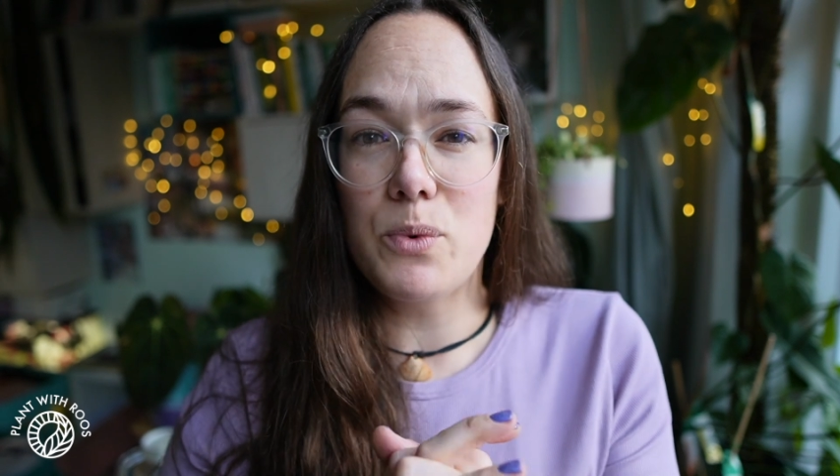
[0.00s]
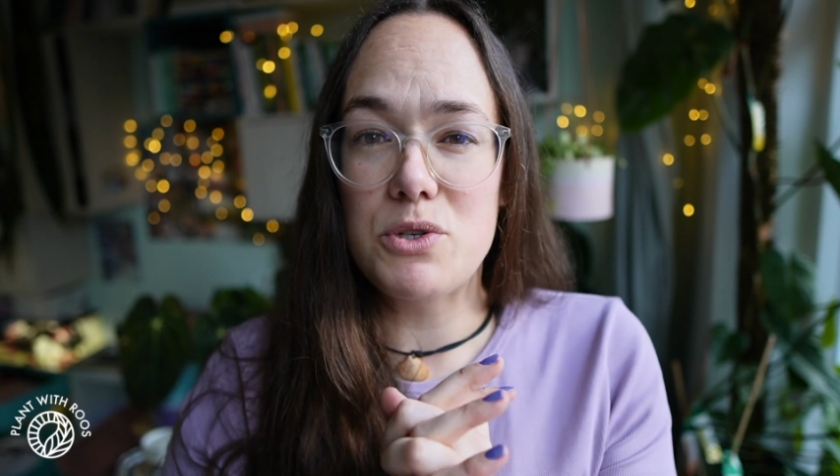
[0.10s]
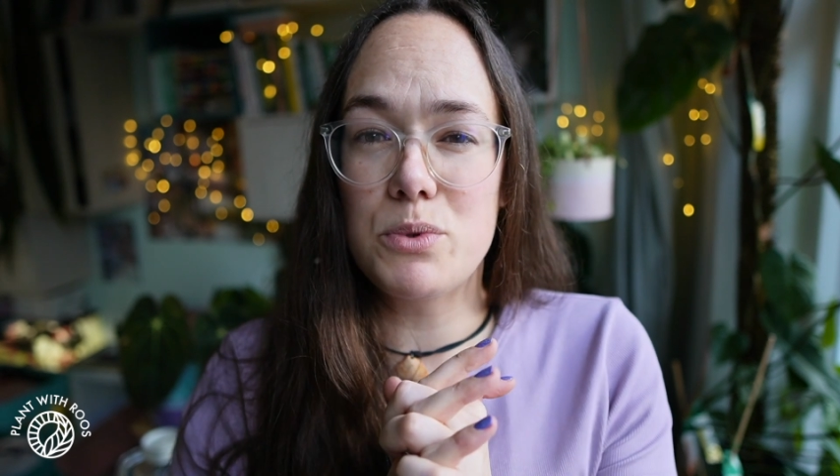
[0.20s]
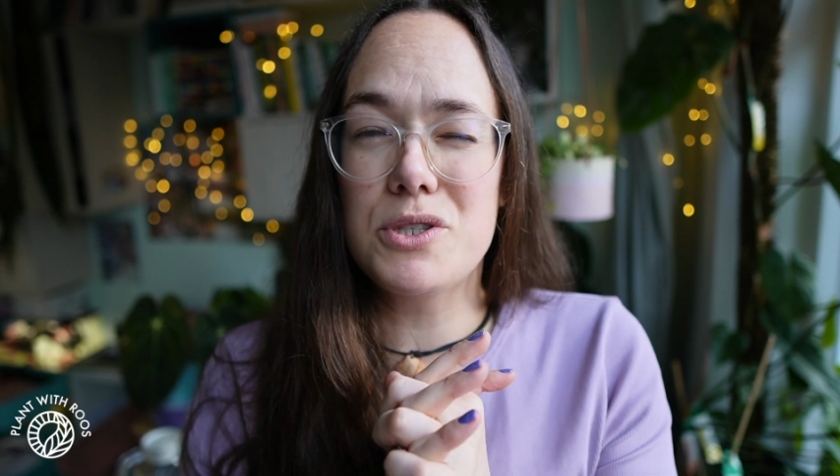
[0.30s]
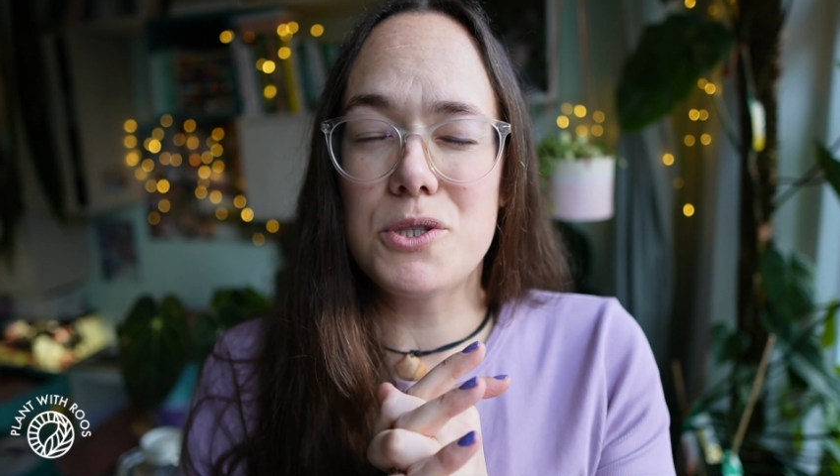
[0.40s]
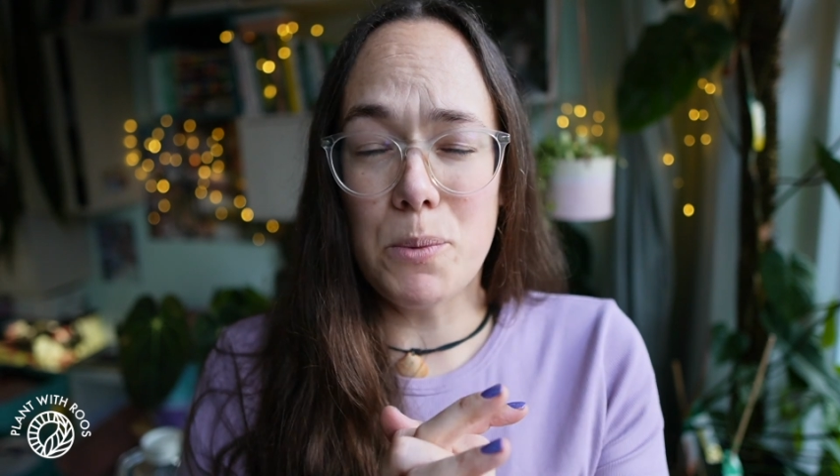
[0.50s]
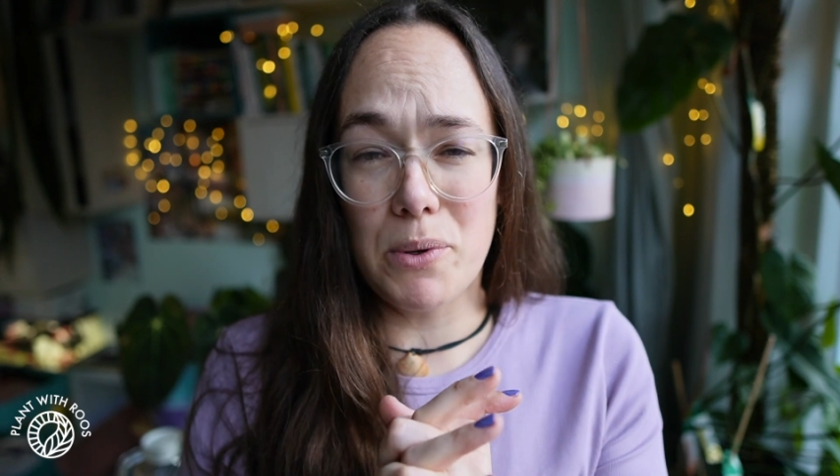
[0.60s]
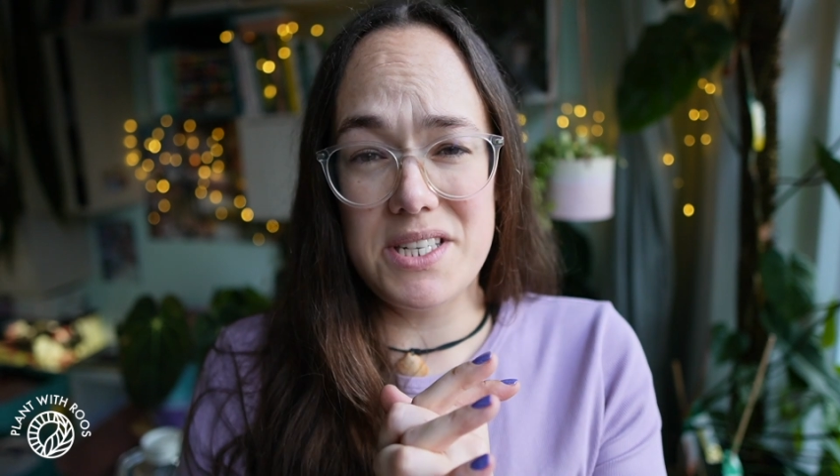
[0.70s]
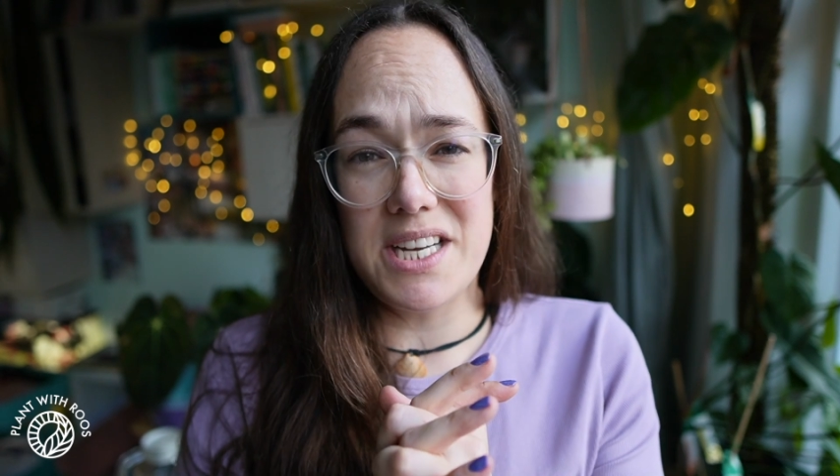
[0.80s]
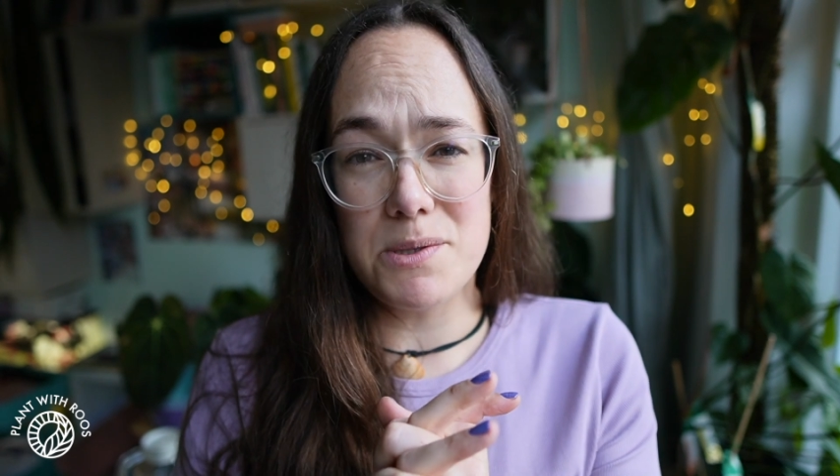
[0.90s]
which was super
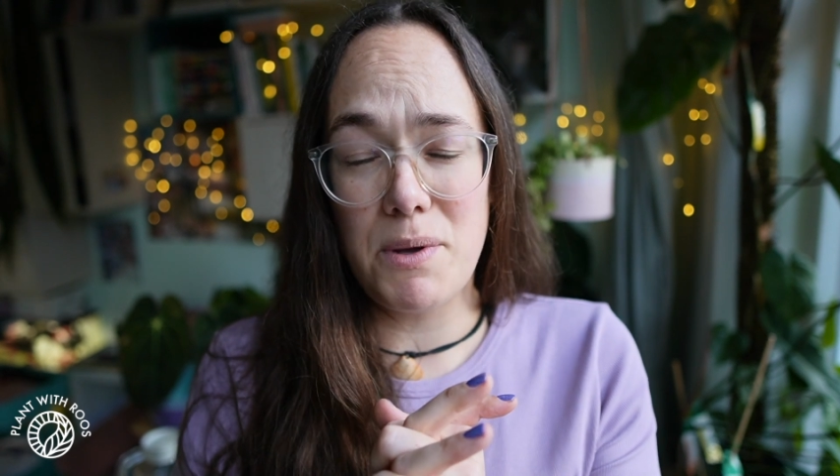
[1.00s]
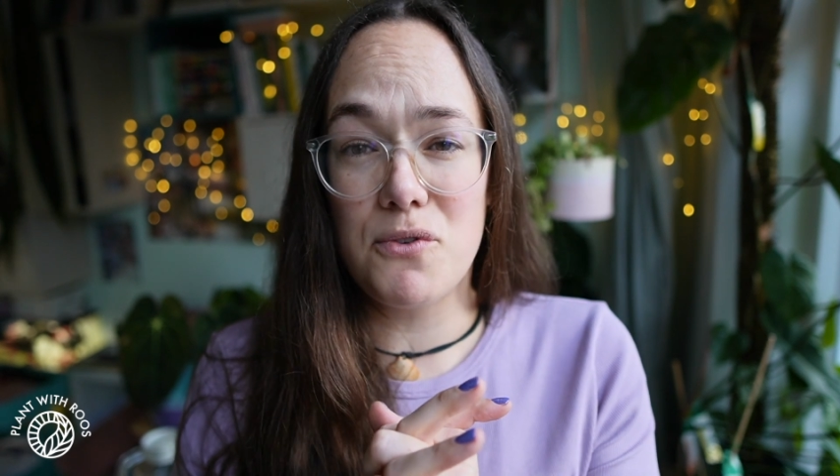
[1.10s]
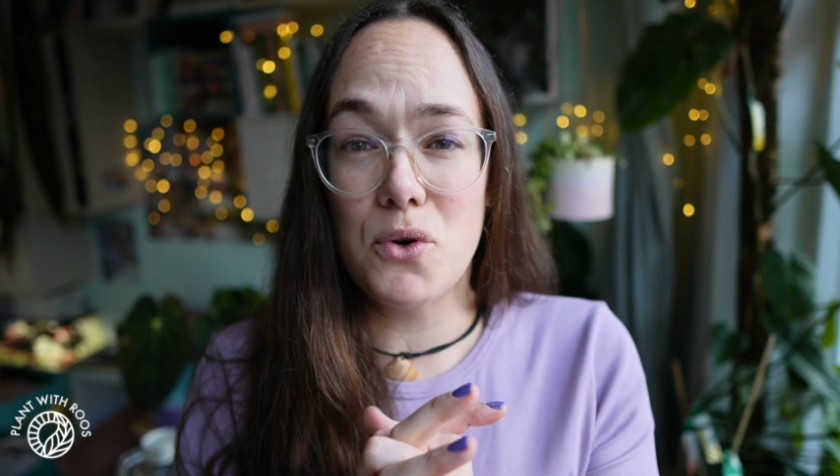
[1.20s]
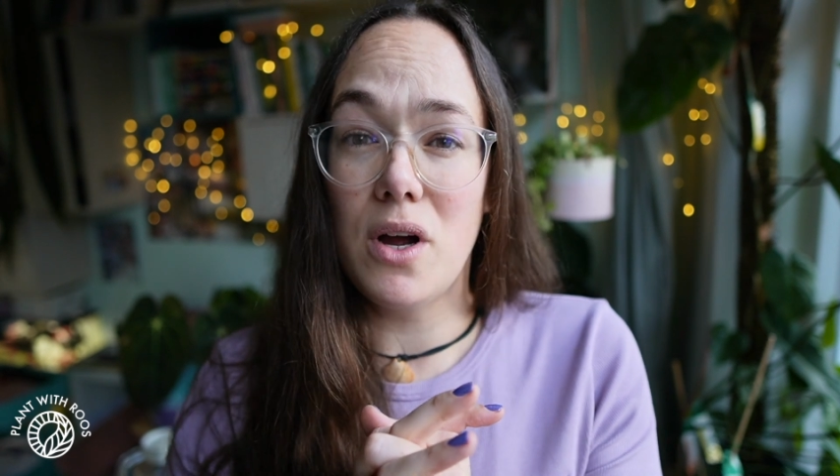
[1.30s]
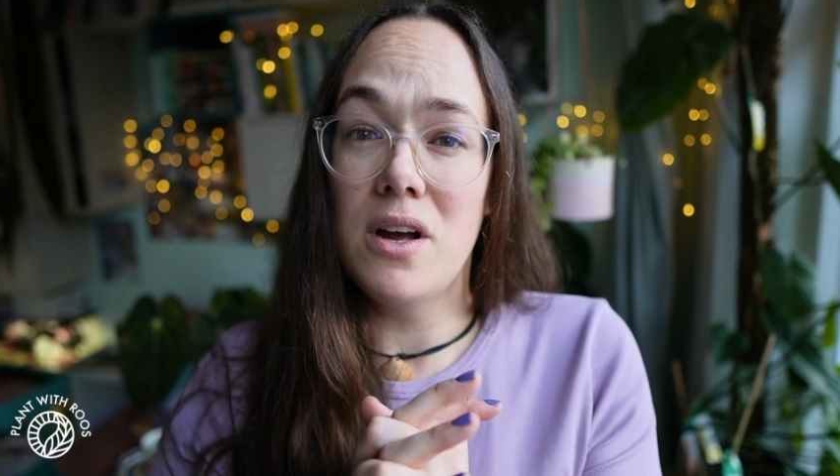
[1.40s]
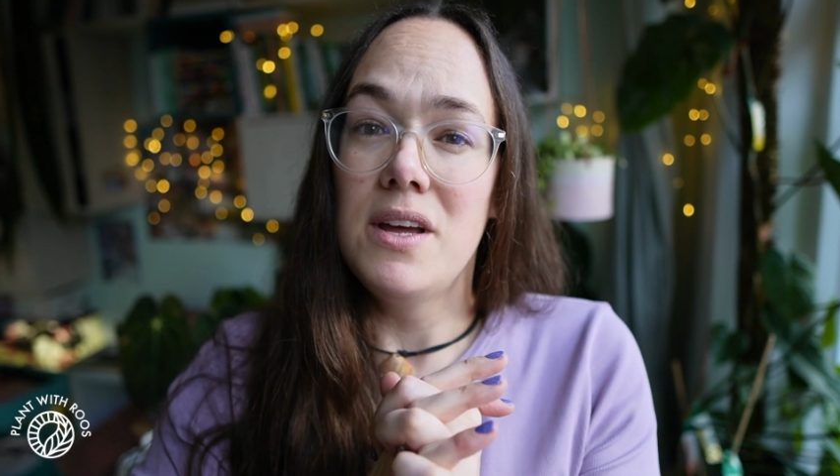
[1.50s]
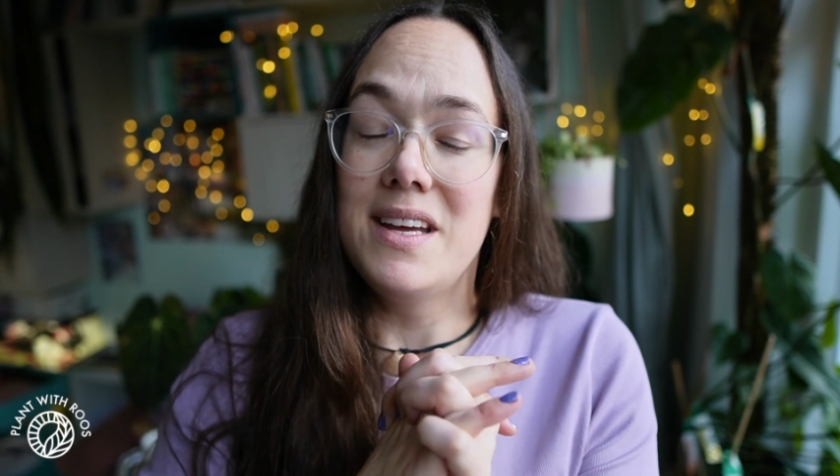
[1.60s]
intense before.